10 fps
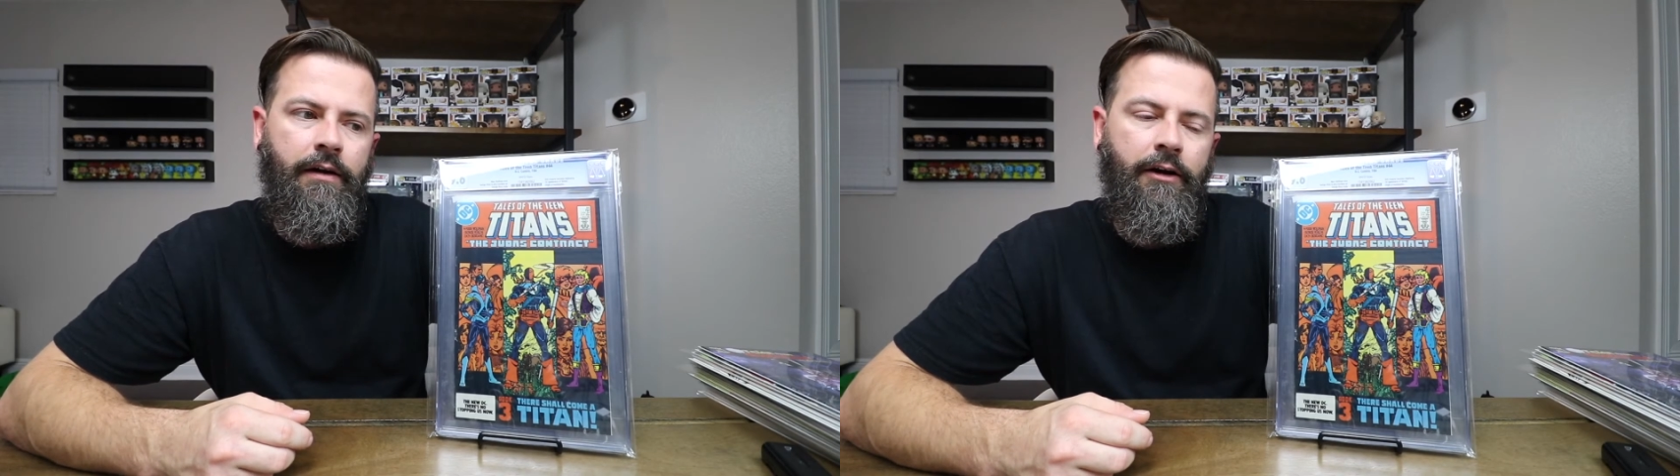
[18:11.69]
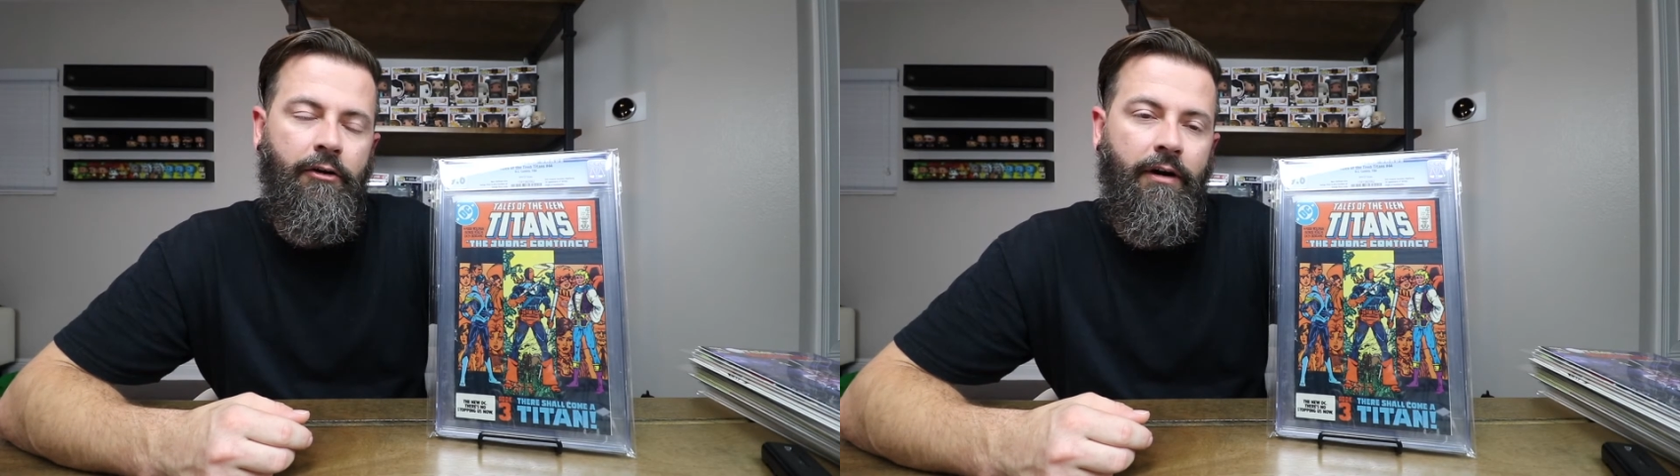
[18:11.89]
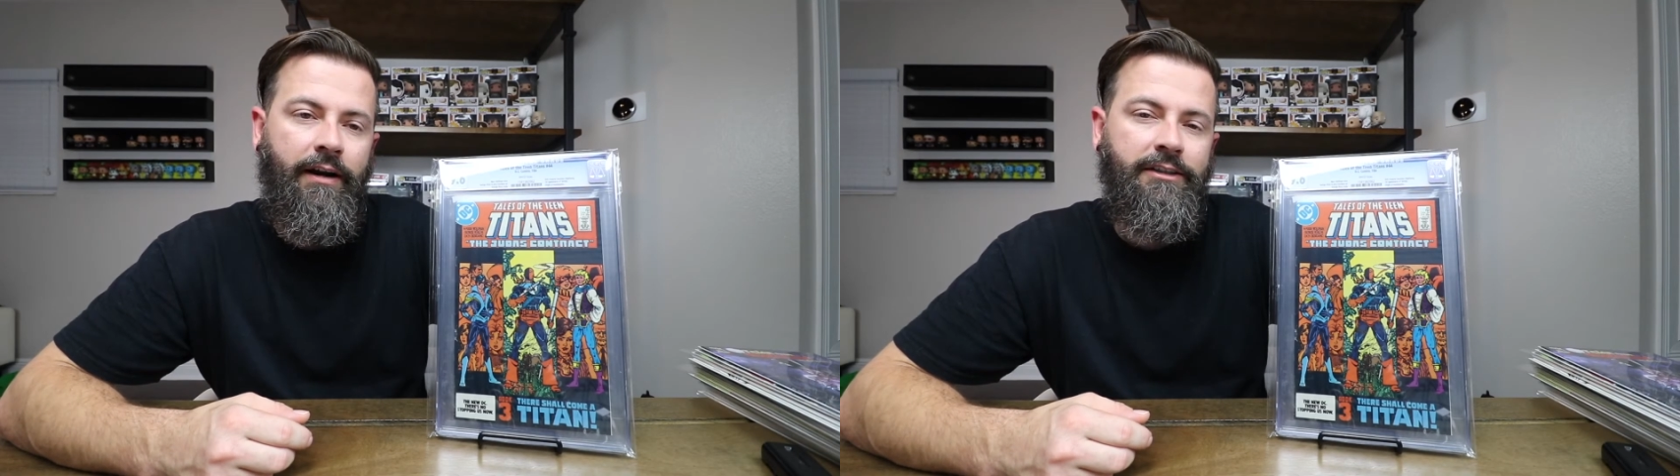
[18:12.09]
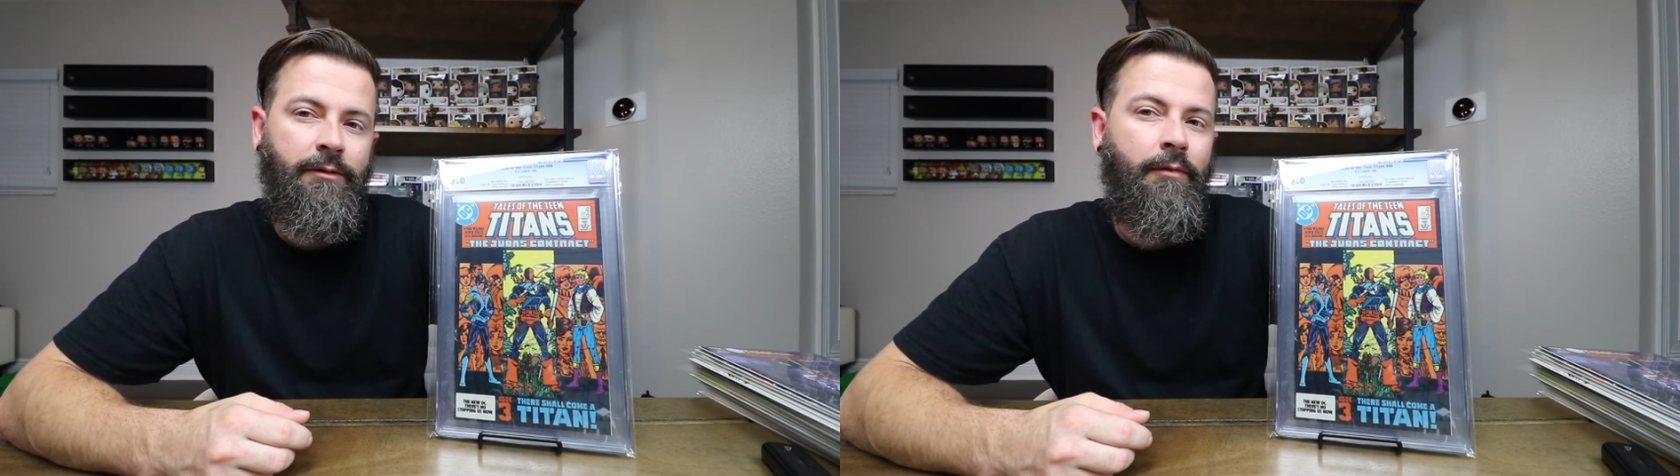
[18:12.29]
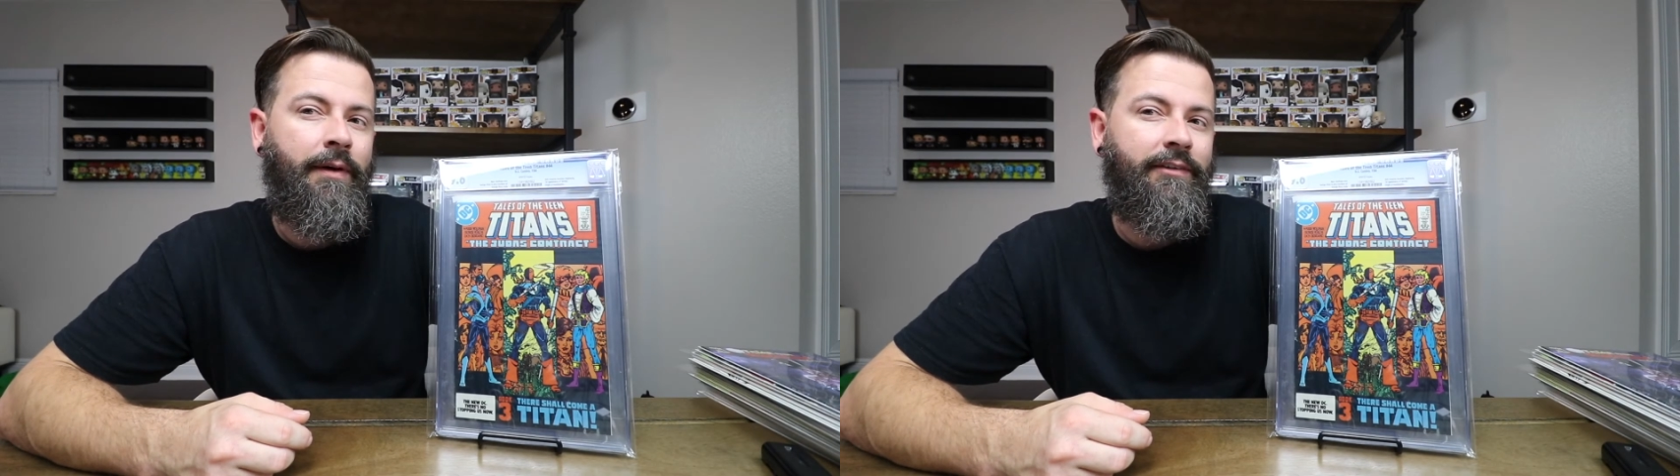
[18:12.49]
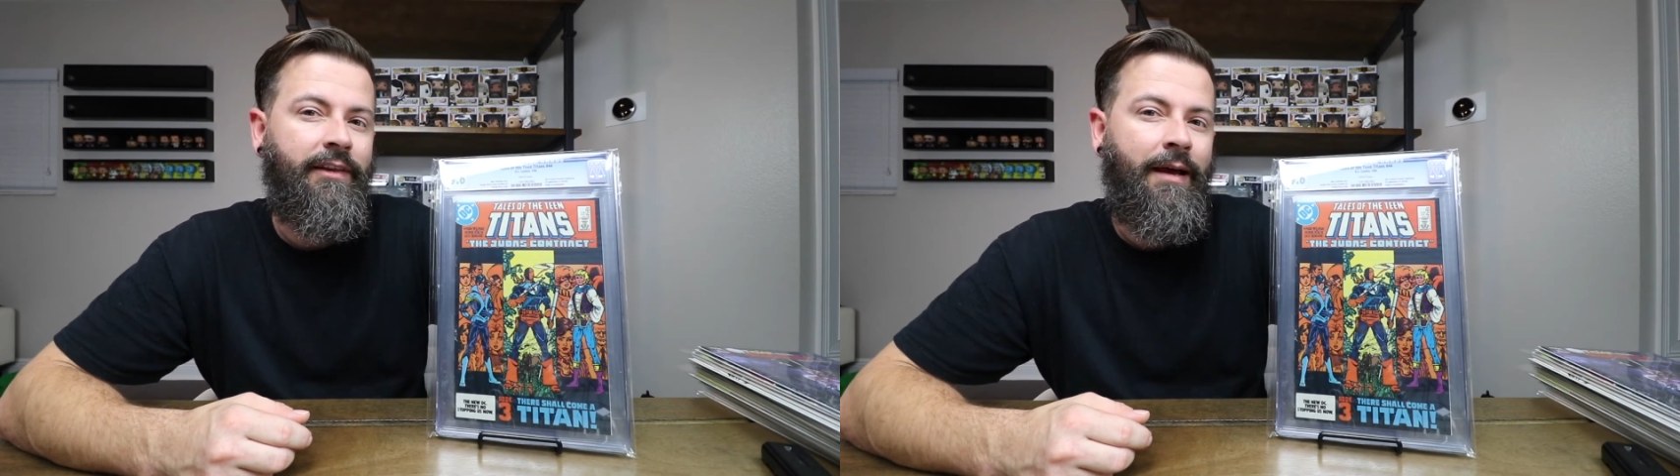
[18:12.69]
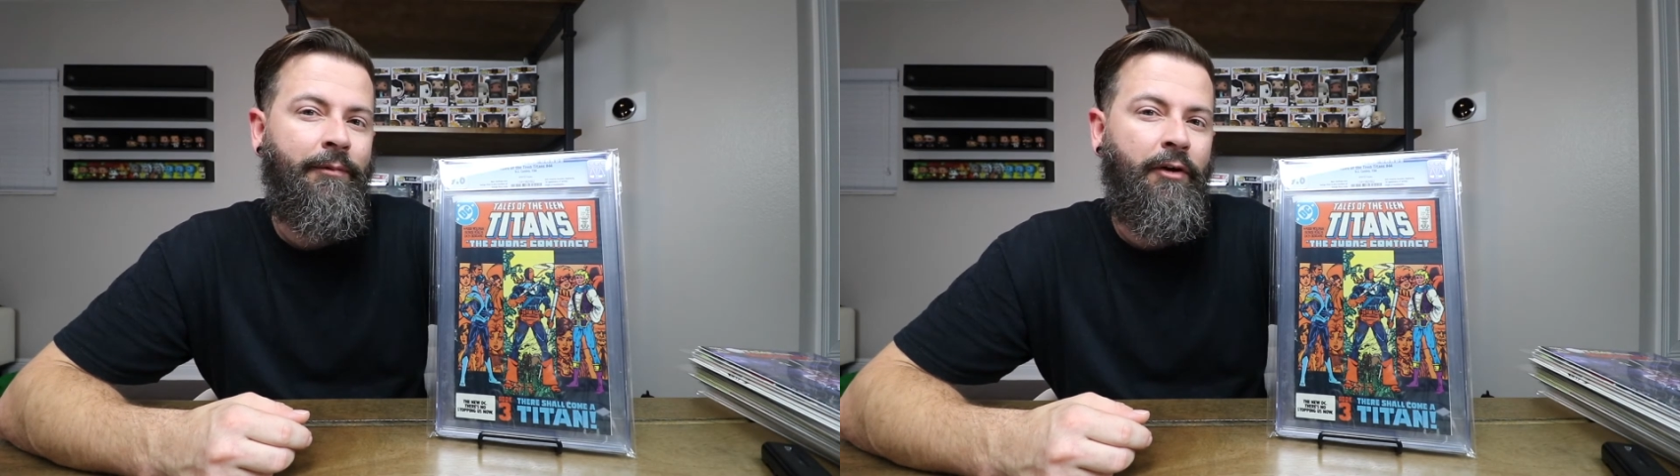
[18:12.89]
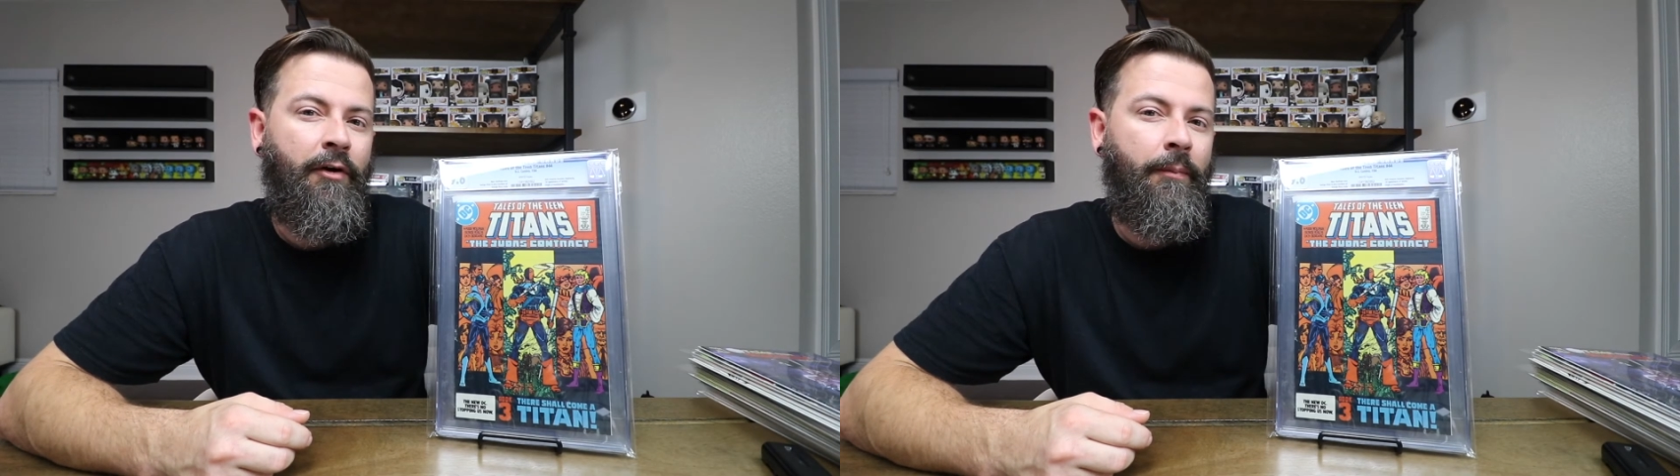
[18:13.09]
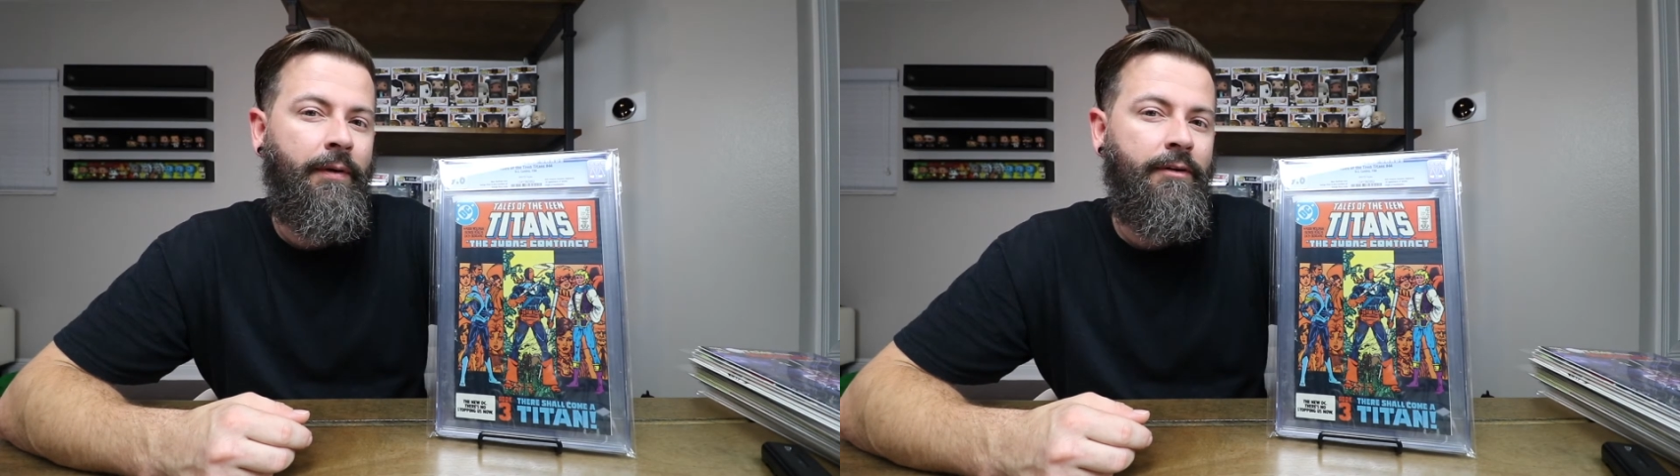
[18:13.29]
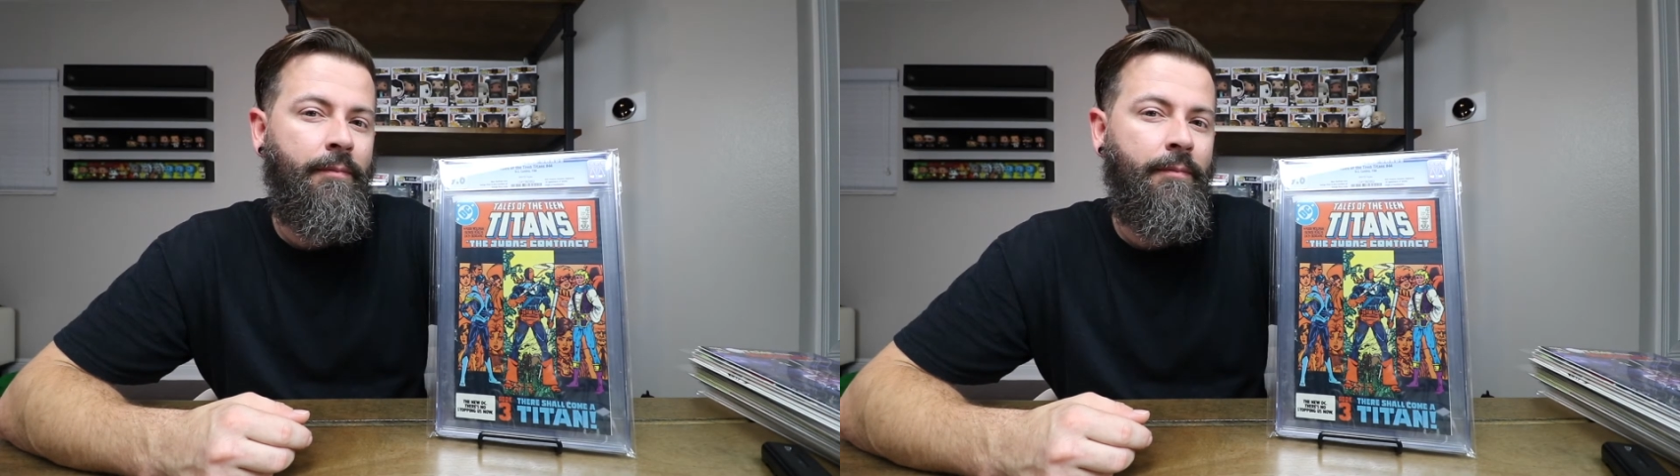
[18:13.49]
crack some of my slabs open,